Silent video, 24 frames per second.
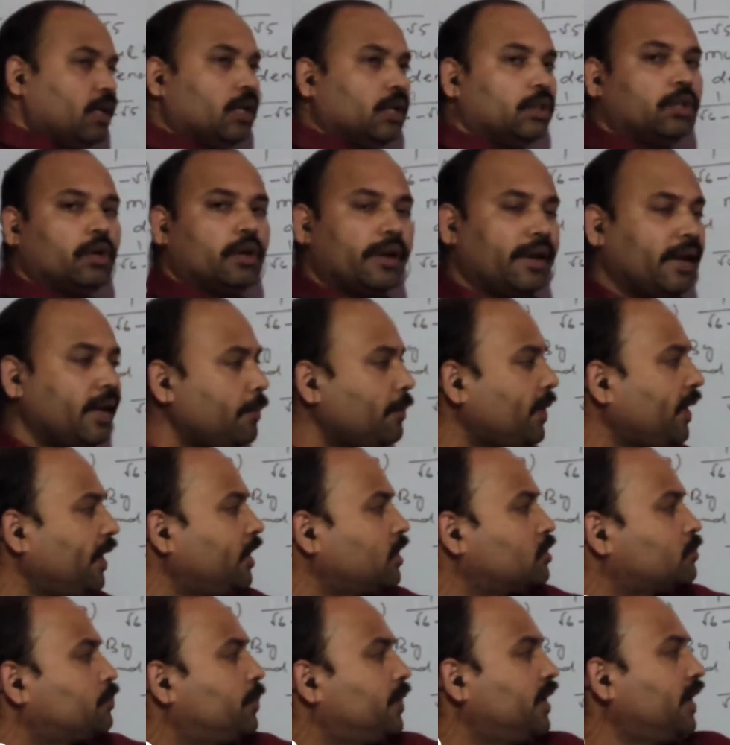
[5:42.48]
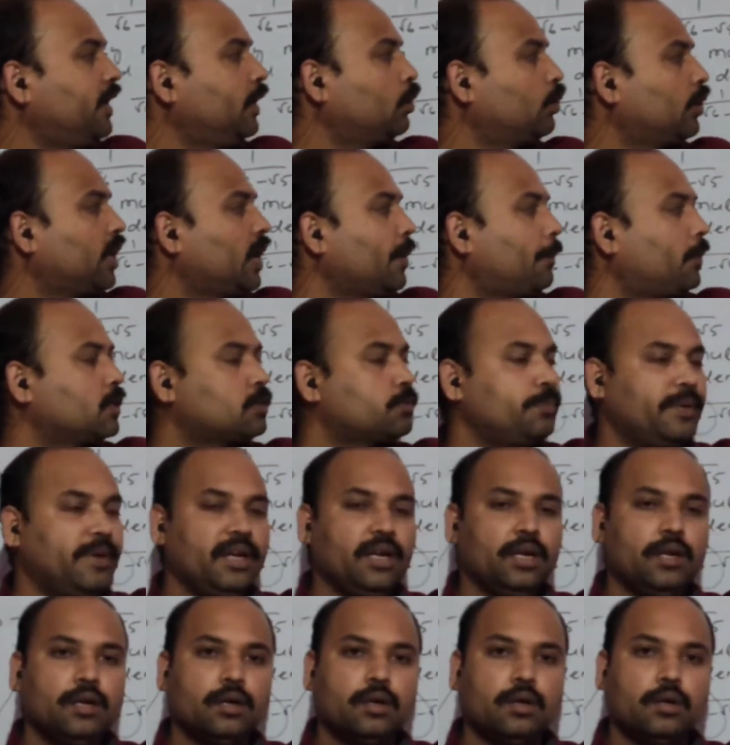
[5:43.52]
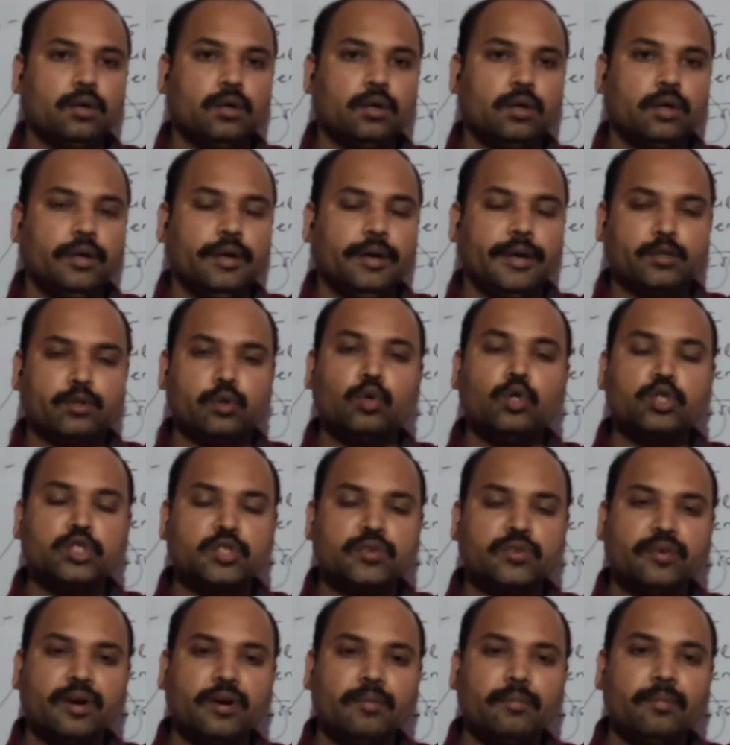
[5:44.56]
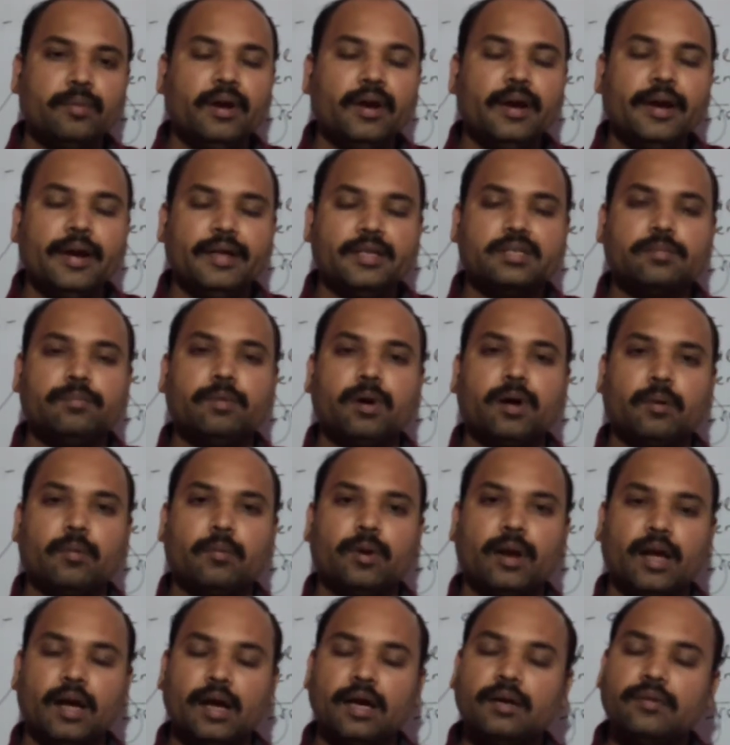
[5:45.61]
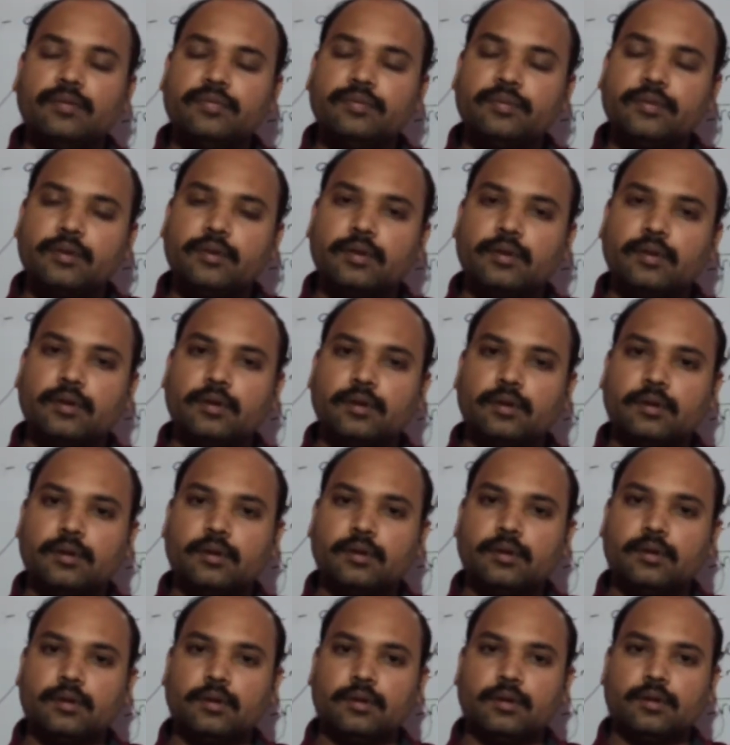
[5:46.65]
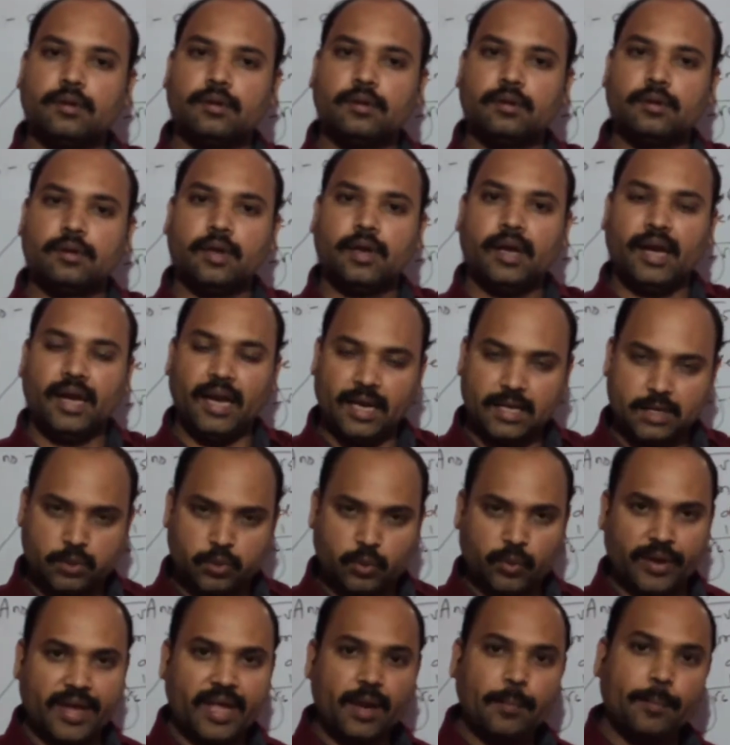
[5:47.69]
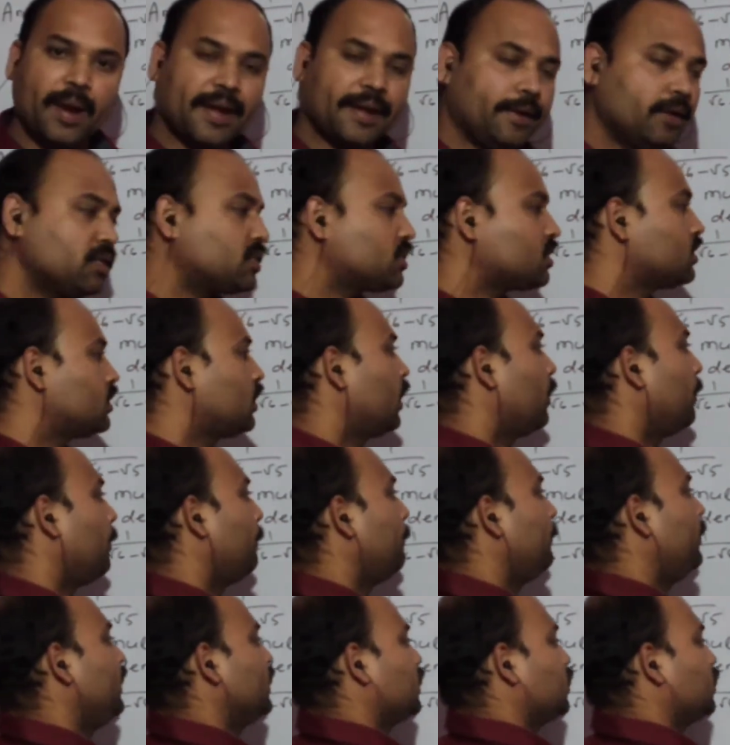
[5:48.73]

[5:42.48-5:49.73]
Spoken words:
So a minus b into a plus b, it is whose form? This is the formula of a square minus b